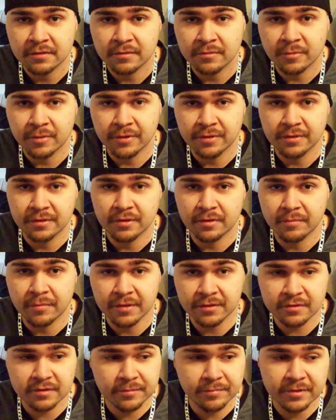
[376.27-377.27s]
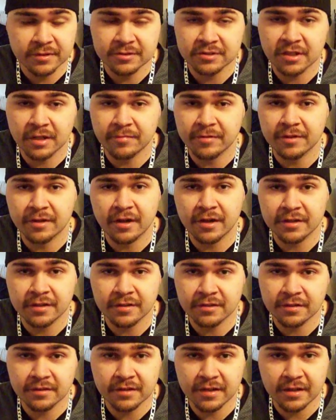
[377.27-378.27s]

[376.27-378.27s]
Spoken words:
When their monthly bills come a knocking,